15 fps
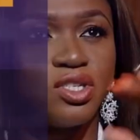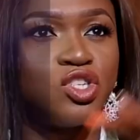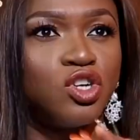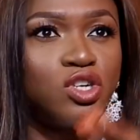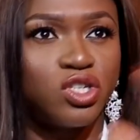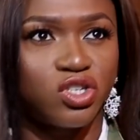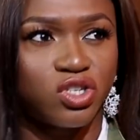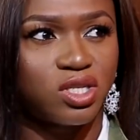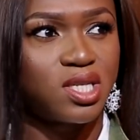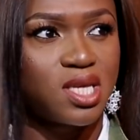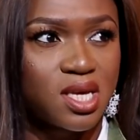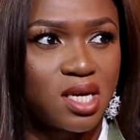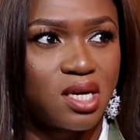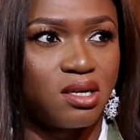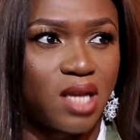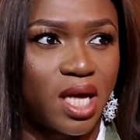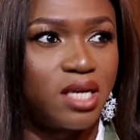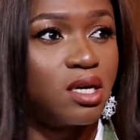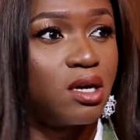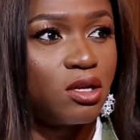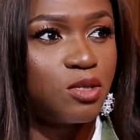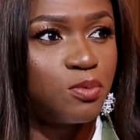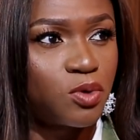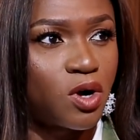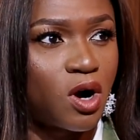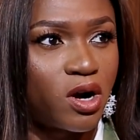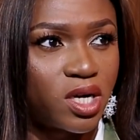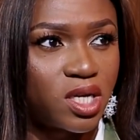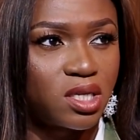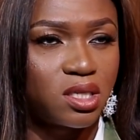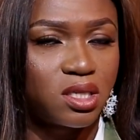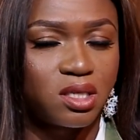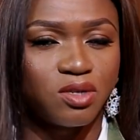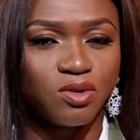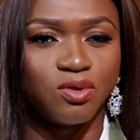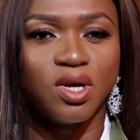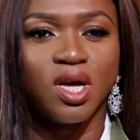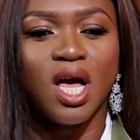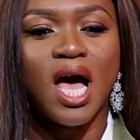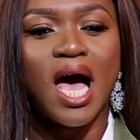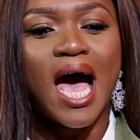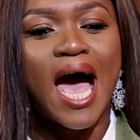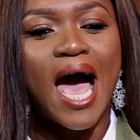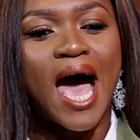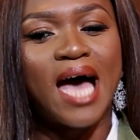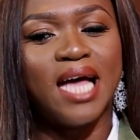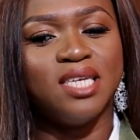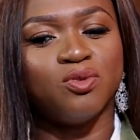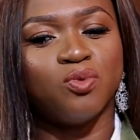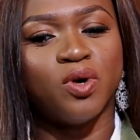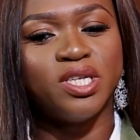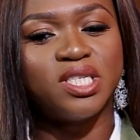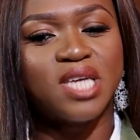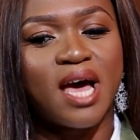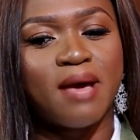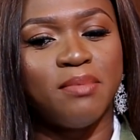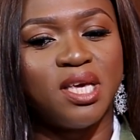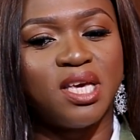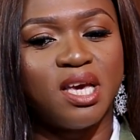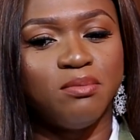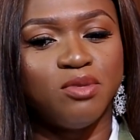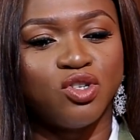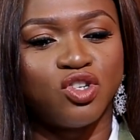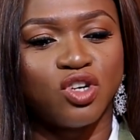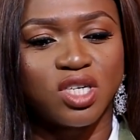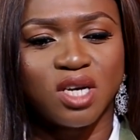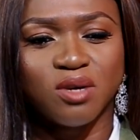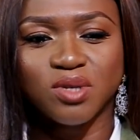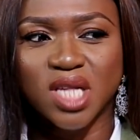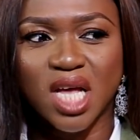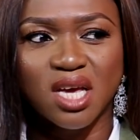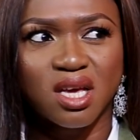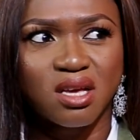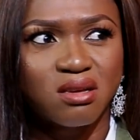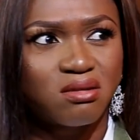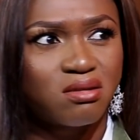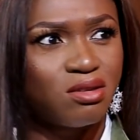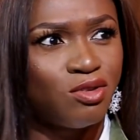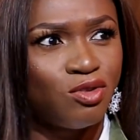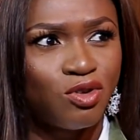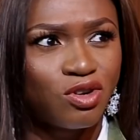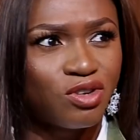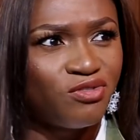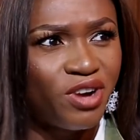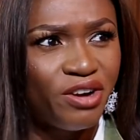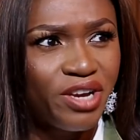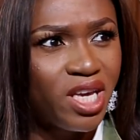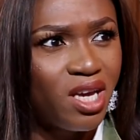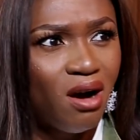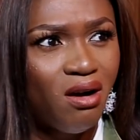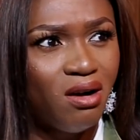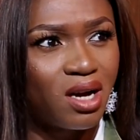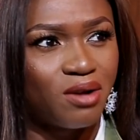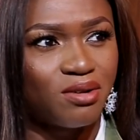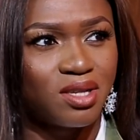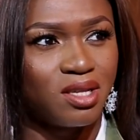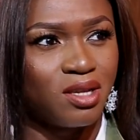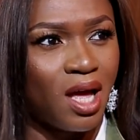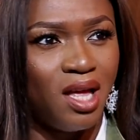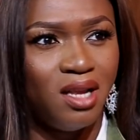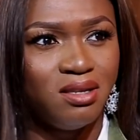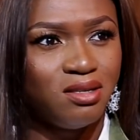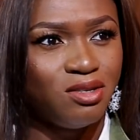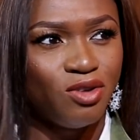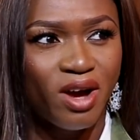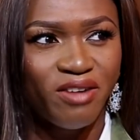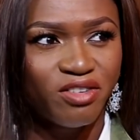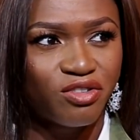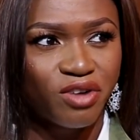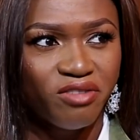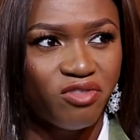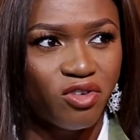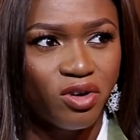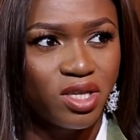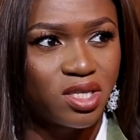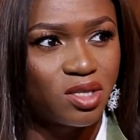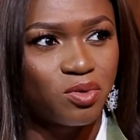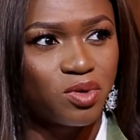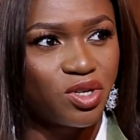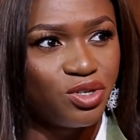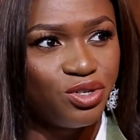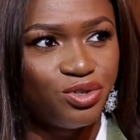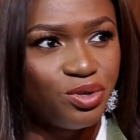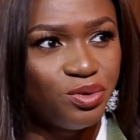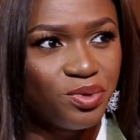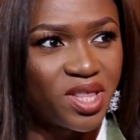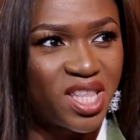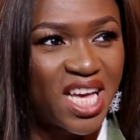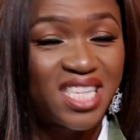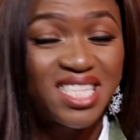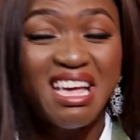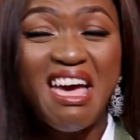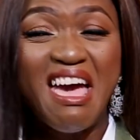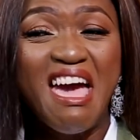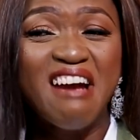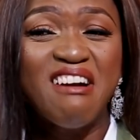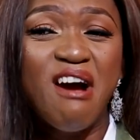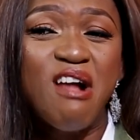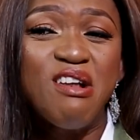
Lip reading: a church singer, like a gospel artist, you know. And one time he came to church and he was like, "You're very young and you have a great voice, so what are you doing with it?" I said, "Hey,